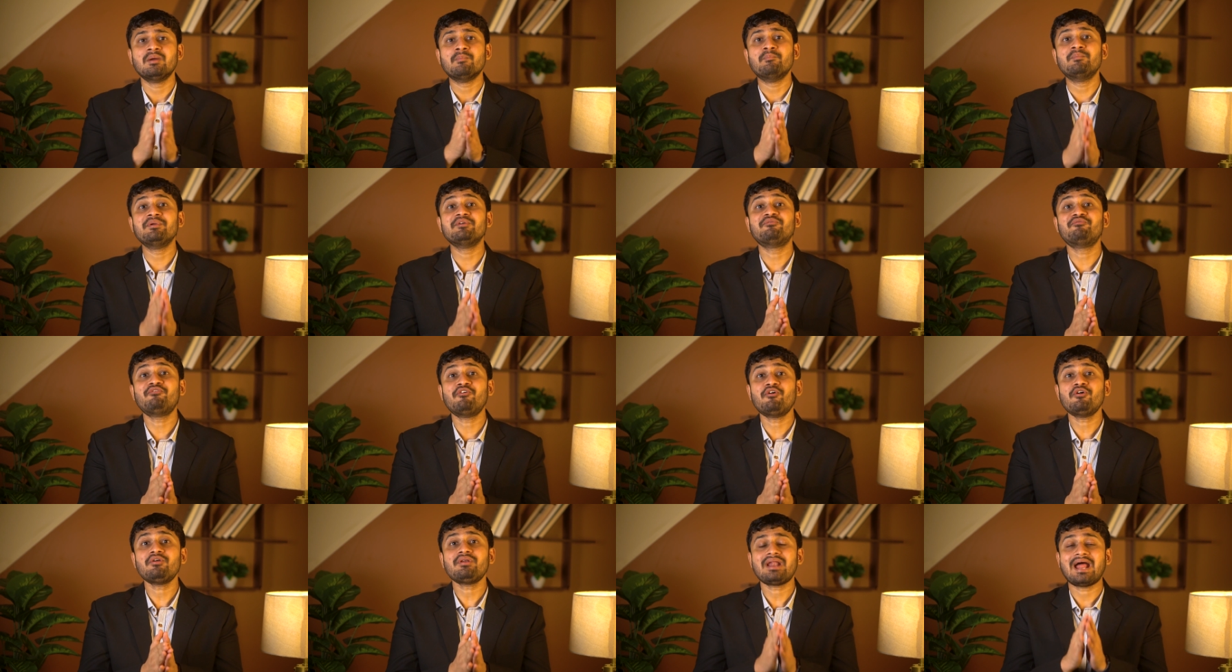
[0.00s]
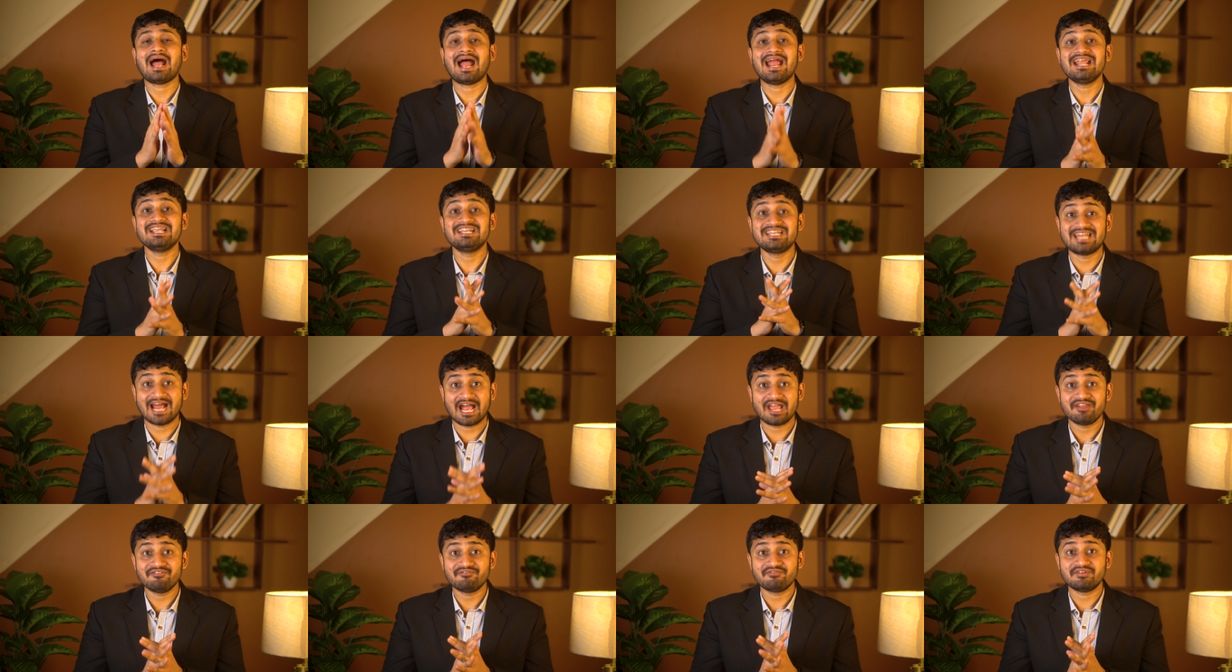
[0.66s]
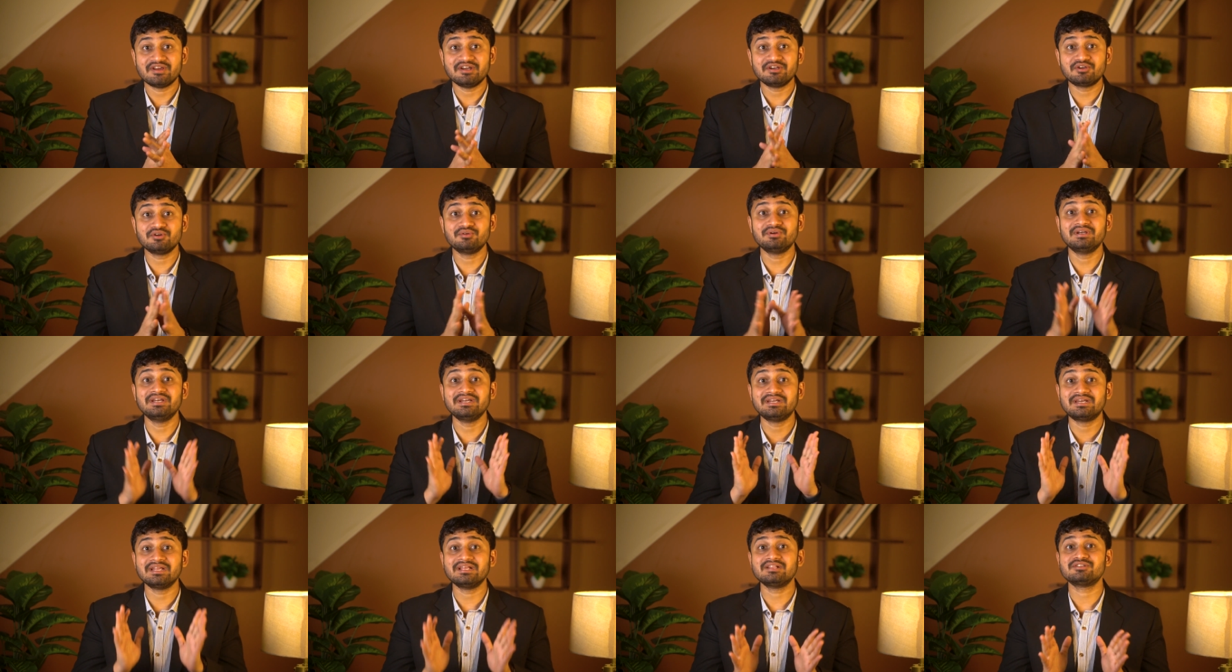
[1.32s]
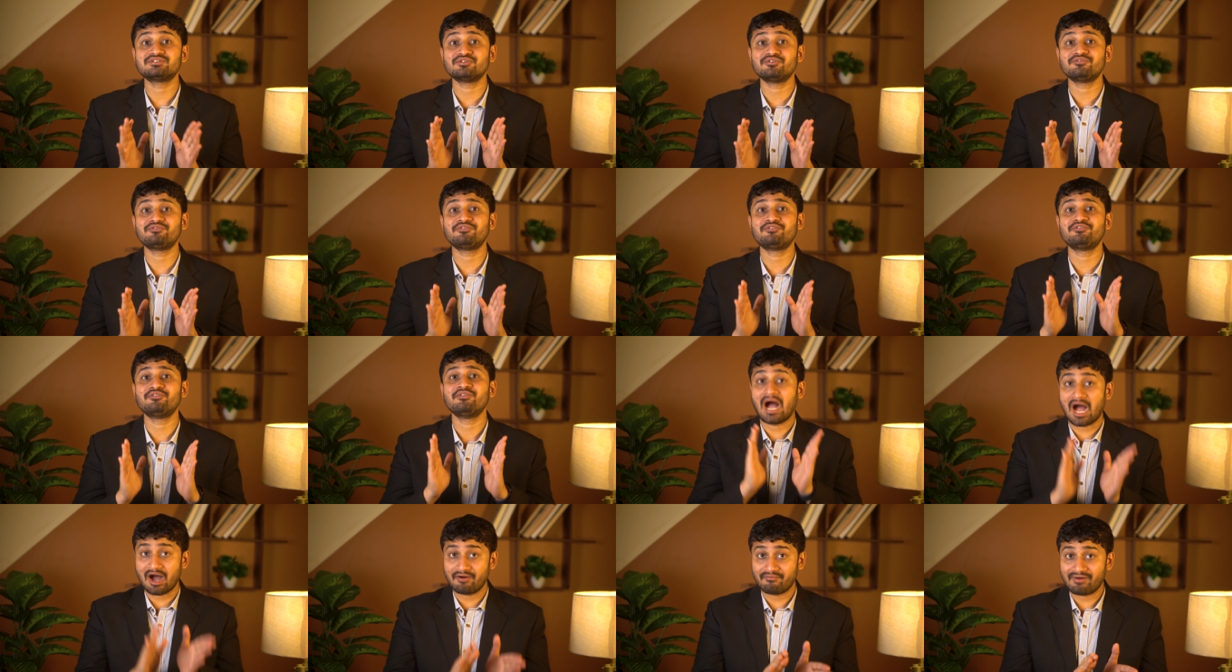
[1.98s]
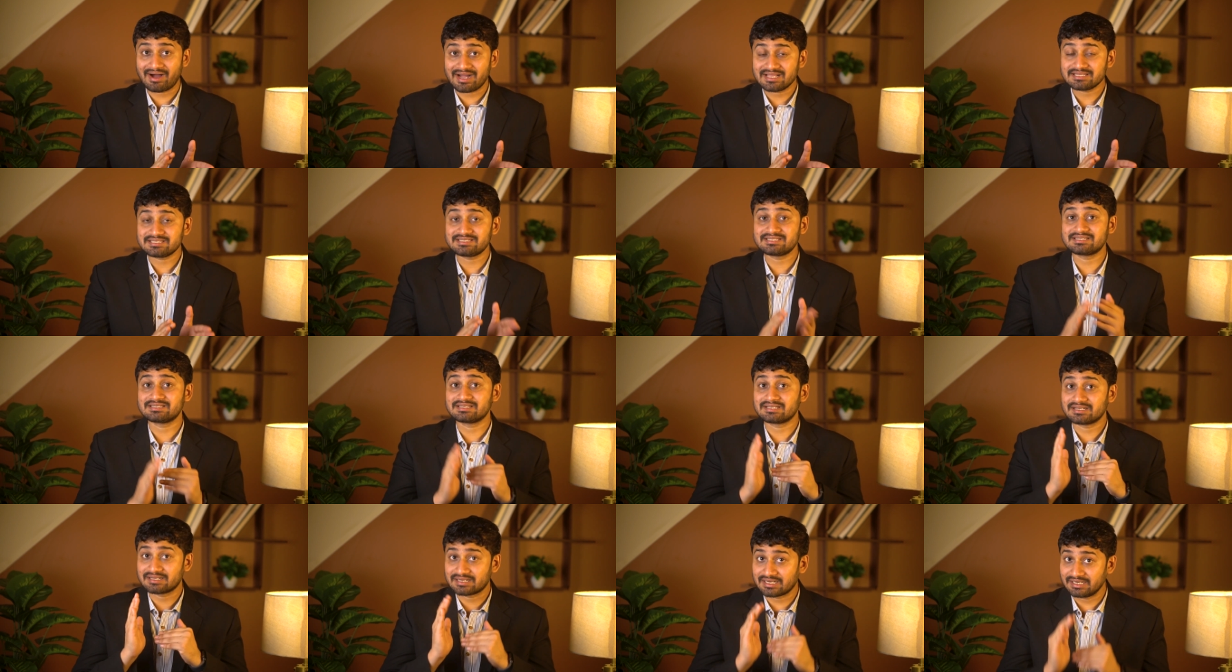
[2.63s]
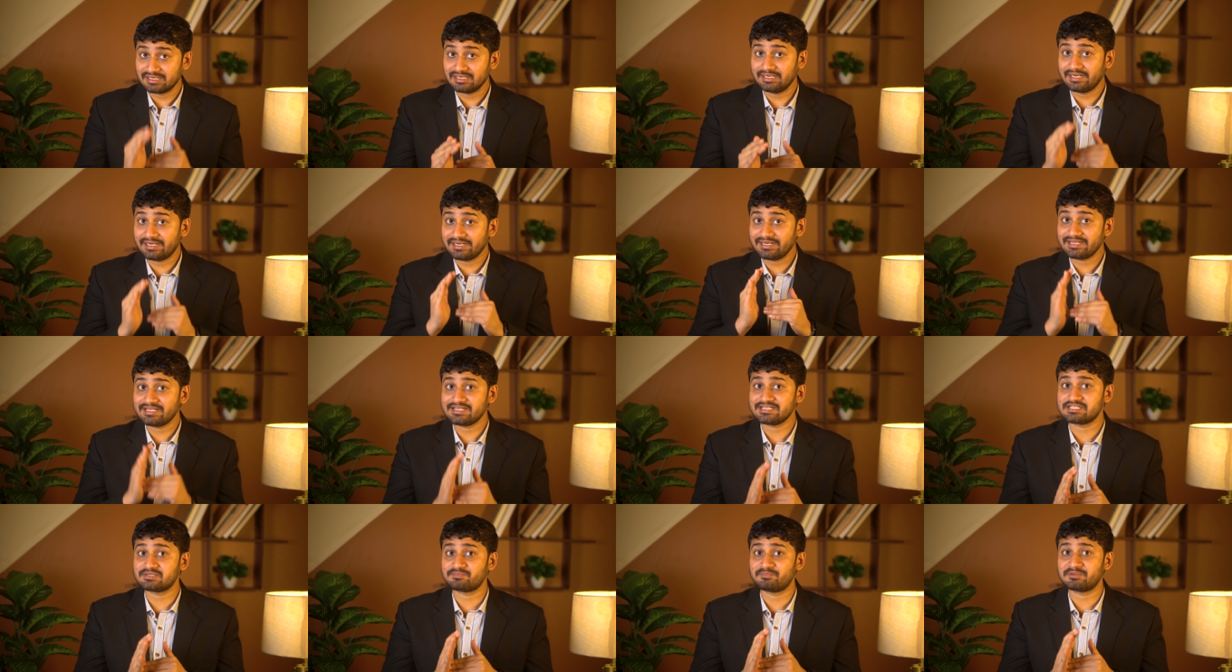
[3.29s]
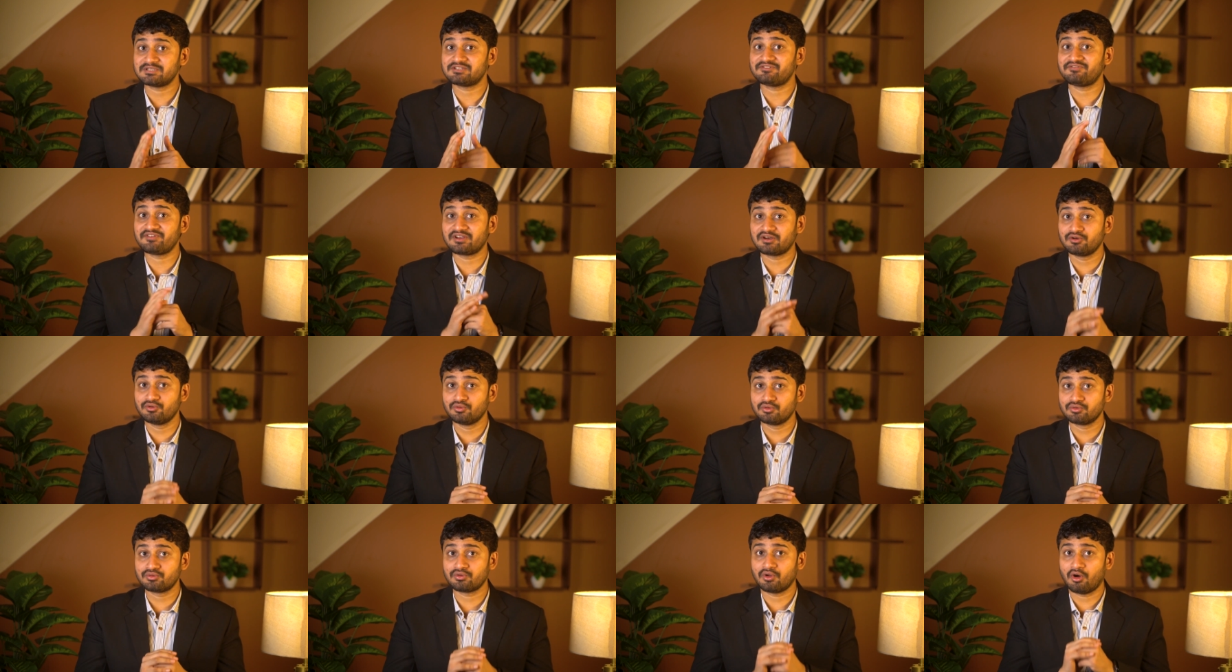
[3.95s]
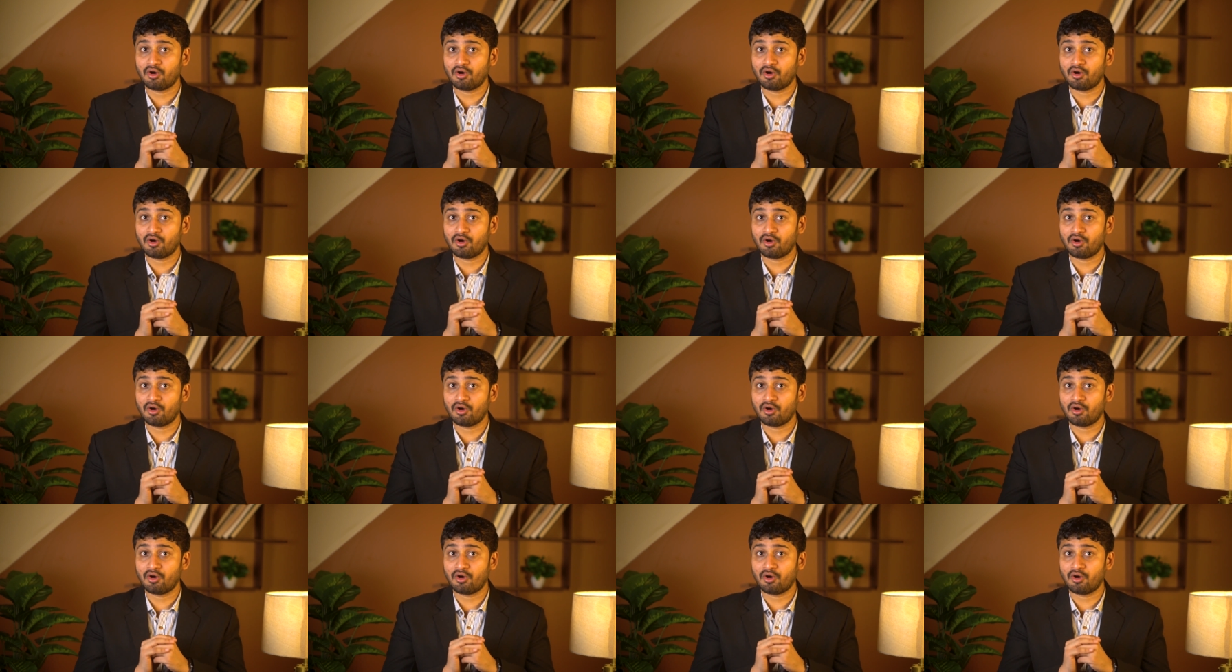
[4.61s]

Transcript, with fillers: Before I dive into details of Avanse country-specific loan